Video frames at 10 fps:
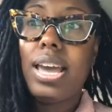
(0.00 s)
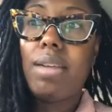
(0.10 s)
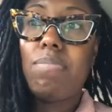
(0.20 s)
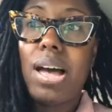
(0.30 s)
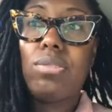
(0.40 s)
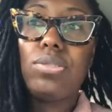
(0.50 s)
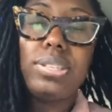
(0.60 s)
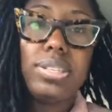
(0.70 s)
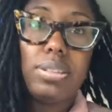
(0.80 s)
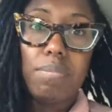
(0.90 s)
and
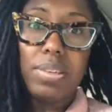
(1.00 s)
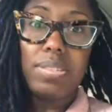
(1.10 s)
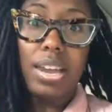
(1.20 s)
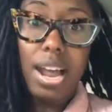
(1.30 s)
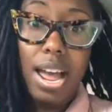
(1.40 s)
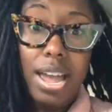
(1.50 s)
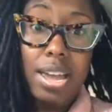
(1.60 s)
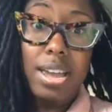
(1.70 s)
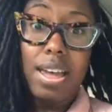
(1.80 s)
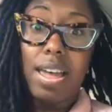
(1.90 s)
boundaries is something that I